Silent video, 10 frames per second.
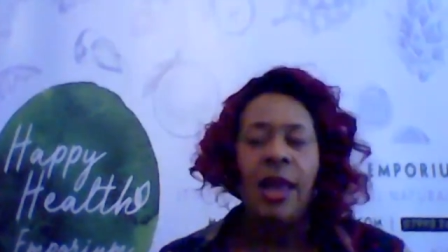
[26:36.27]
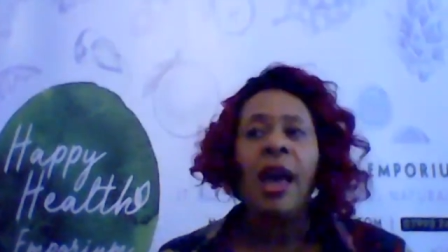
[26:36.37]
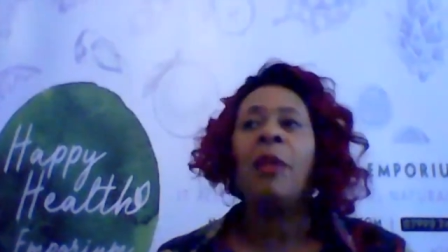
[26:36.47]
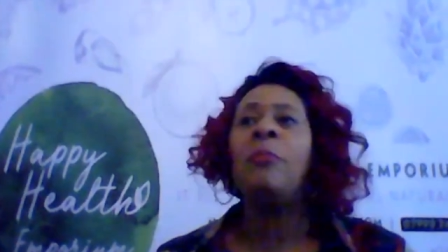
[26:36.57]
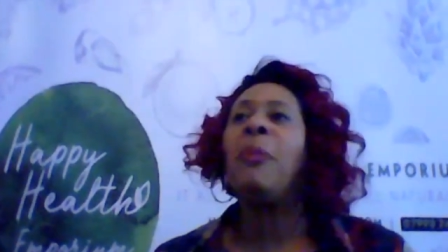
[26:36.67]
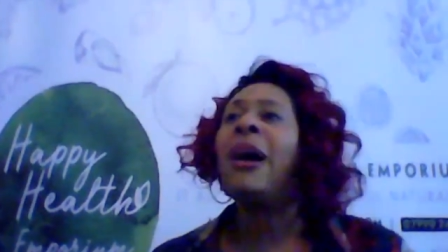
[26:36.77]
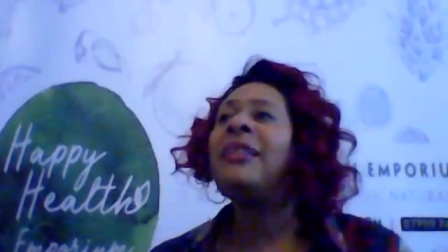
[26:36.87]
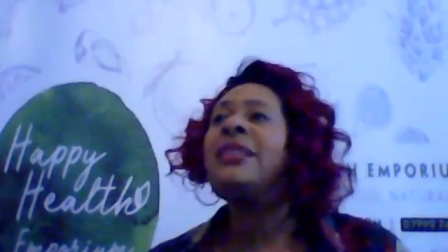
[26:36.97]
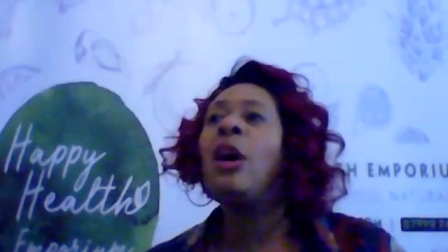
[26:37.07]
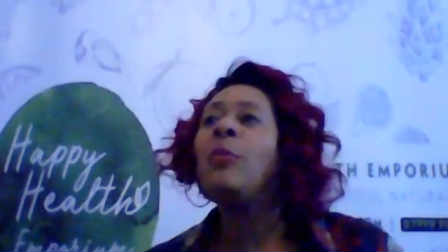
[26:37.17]
And by the
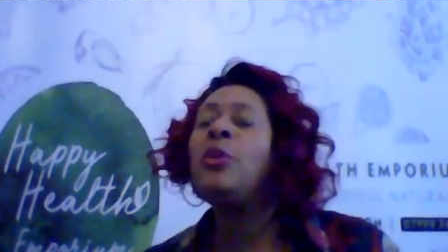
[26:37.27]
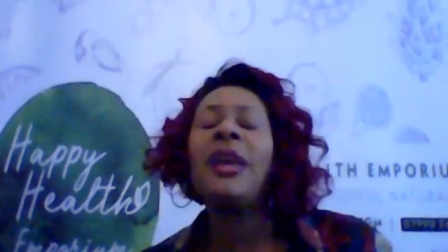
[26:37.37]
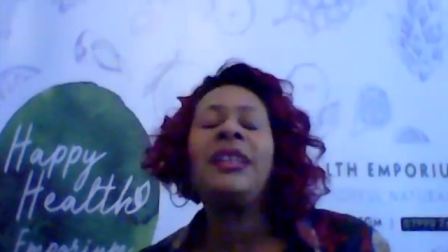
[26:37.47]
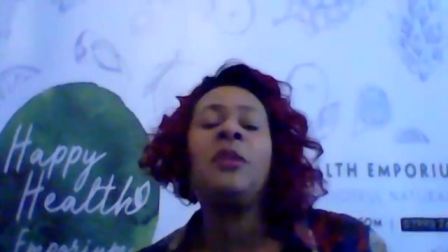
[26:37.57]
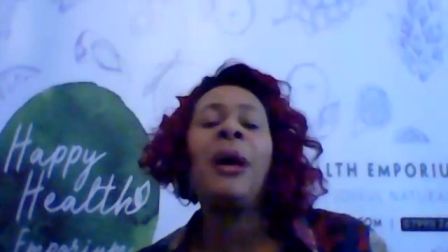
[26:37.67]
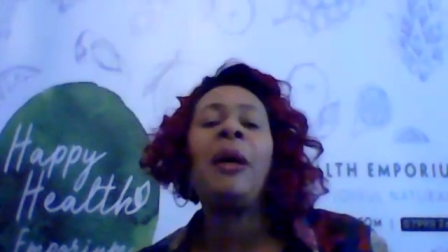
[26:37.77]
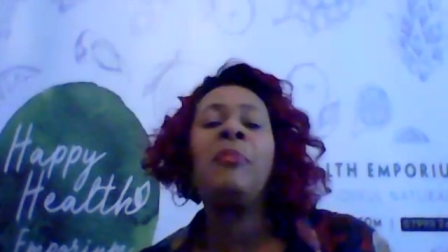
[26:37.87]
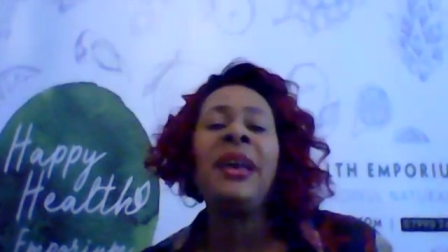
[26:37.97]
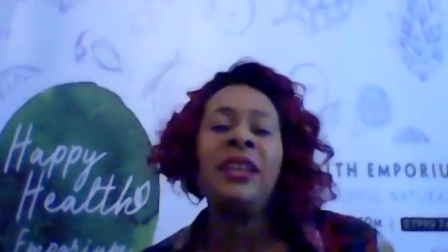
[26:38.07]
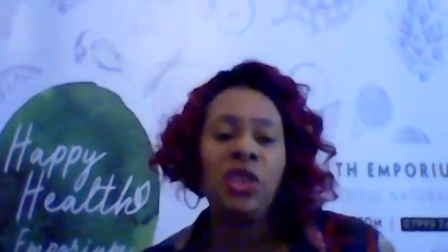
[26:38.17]
time you get to about
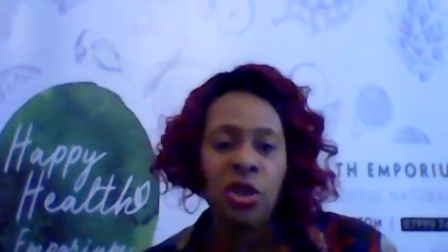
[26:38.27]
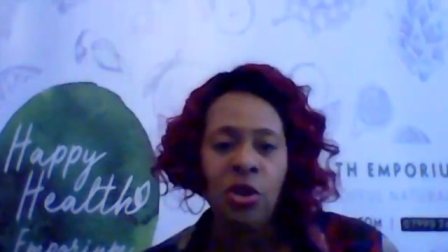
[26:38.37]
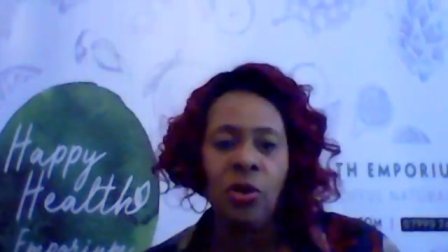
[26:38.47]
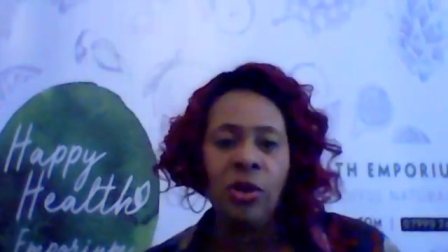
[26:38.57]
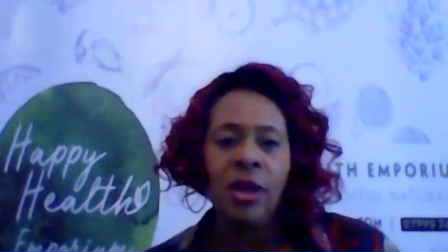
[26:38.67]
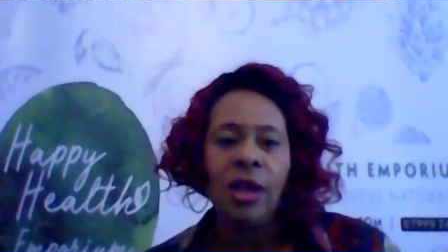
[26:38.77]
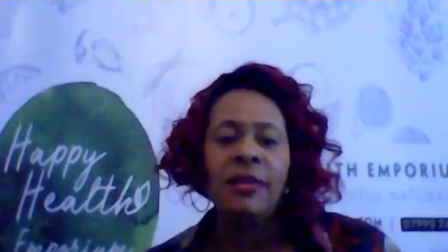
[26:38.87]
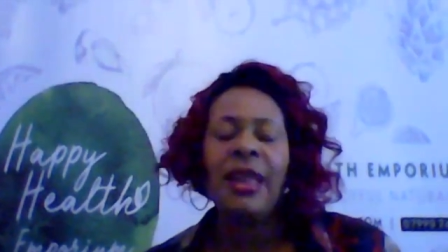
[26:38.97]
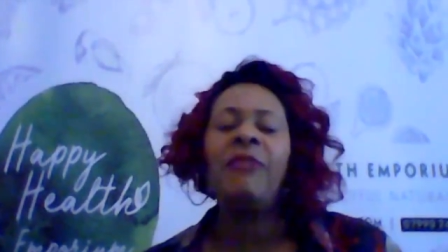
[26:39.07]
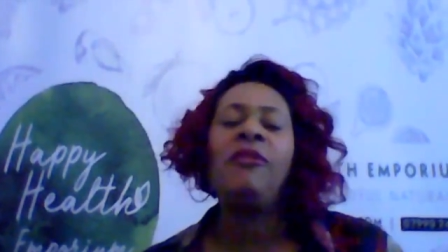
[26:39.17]
May, June,
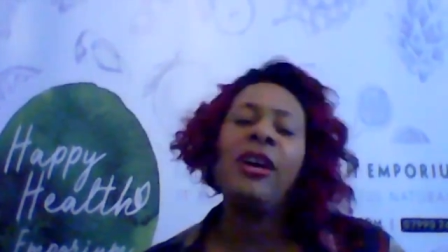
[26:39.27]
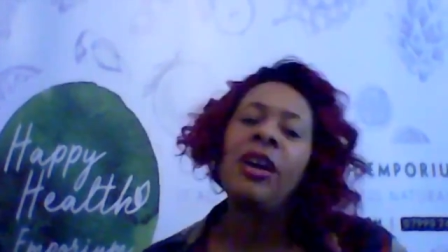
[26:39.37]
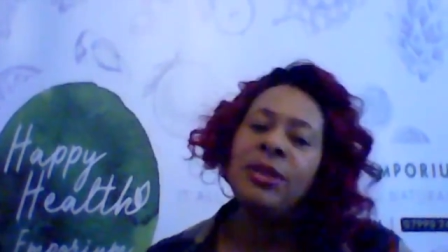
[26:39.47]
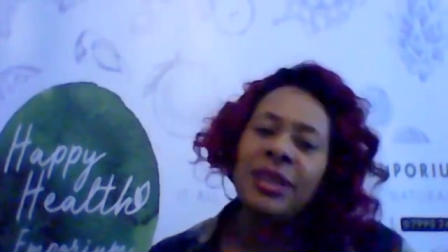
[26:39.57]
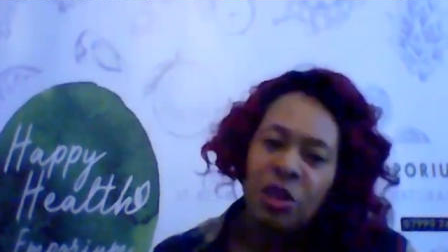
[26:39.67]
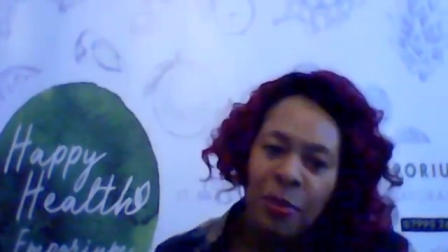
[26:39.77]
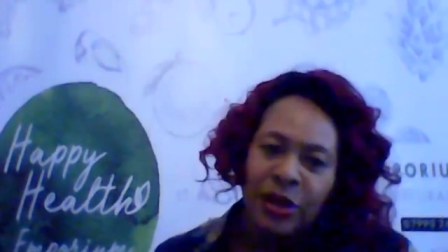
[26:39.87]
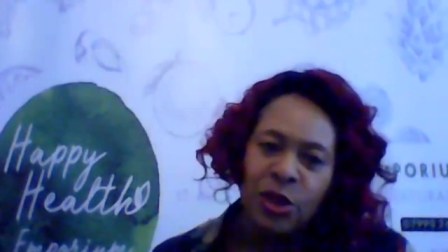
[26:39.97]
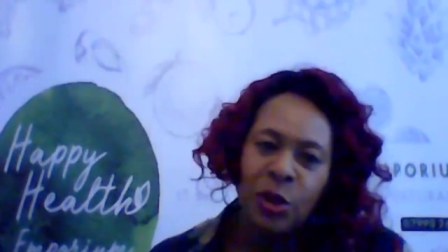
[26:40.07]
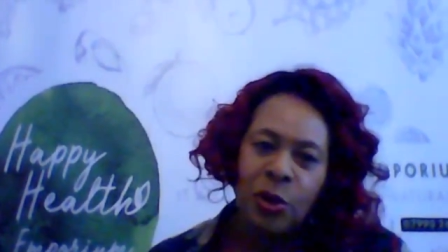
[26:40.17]
that influx goes down to about
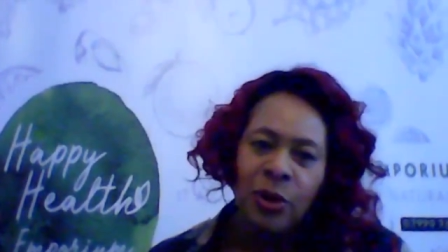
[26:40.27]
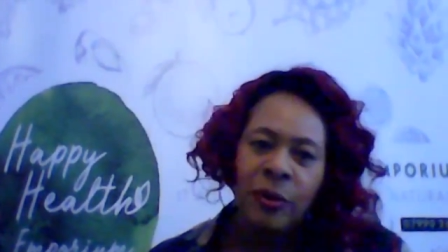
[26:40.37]
two,